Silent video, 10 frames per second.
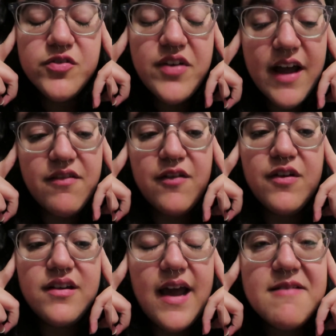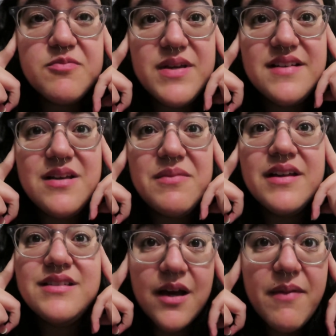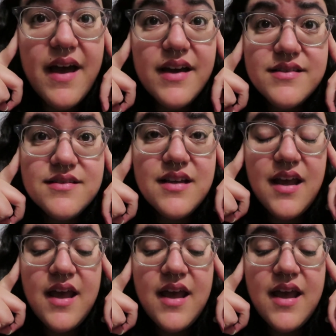5 different times because I'm a dumbass.